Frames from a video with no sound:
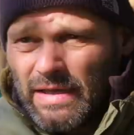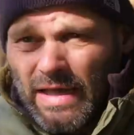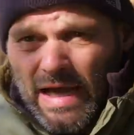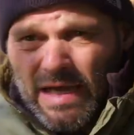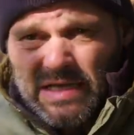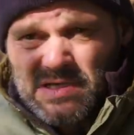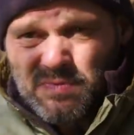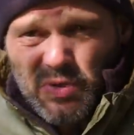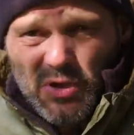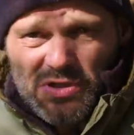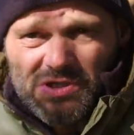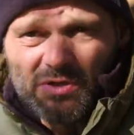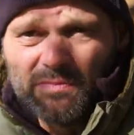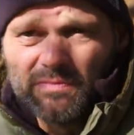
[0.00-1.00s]
and he's put
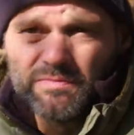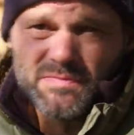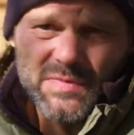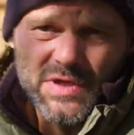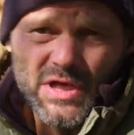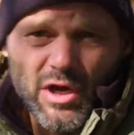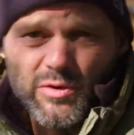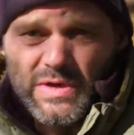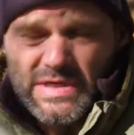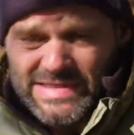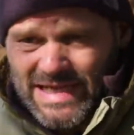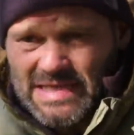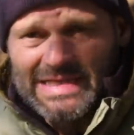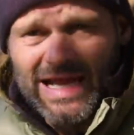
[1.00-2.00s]
some, you know,
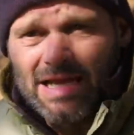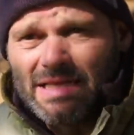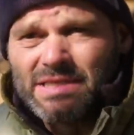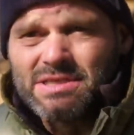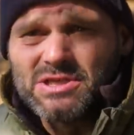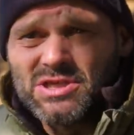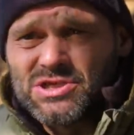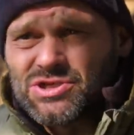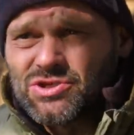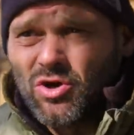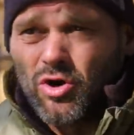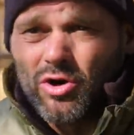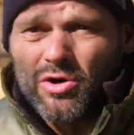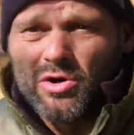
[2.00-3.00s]
he's added to the
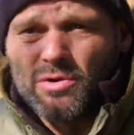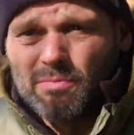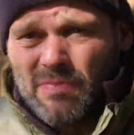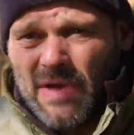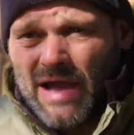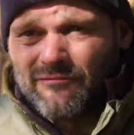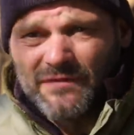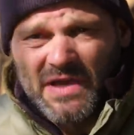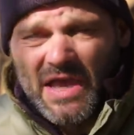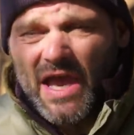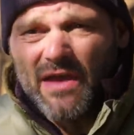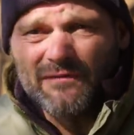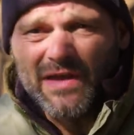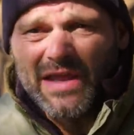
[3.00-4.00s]
stock,
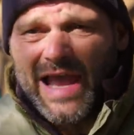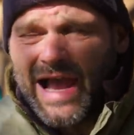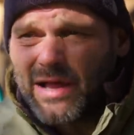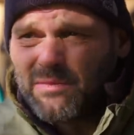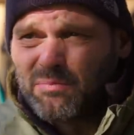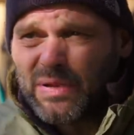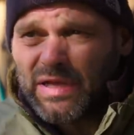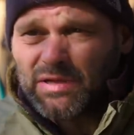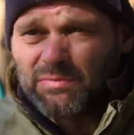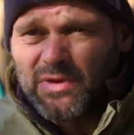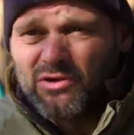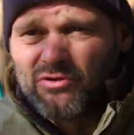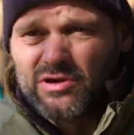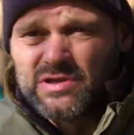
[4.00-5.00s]
carefully hand-picked
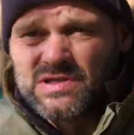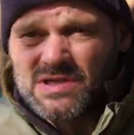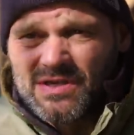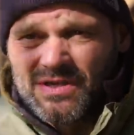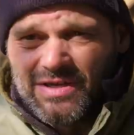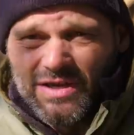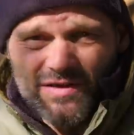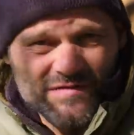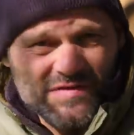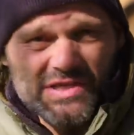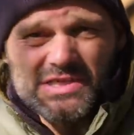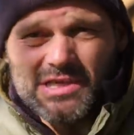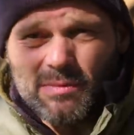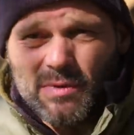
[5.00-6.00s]
mirrors. I've seen
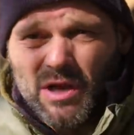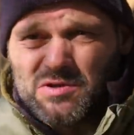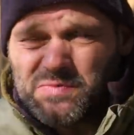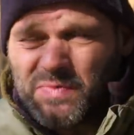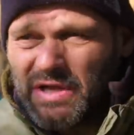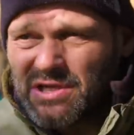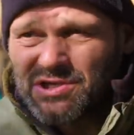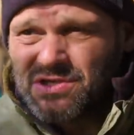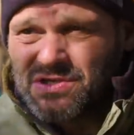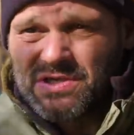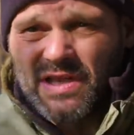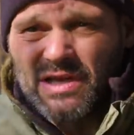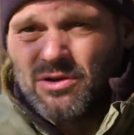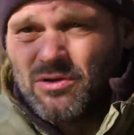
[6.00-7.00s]
some of those pictures
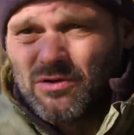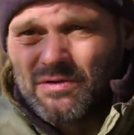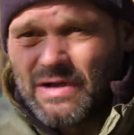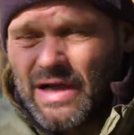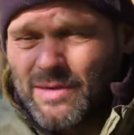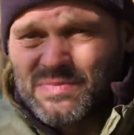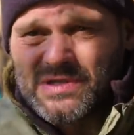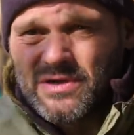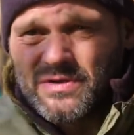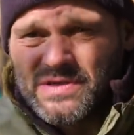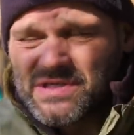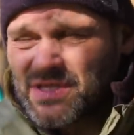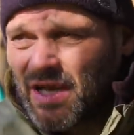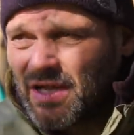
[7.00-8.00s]
and they look absolutely
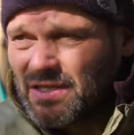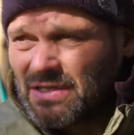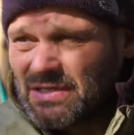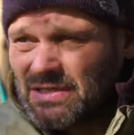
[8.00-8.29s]
stunning.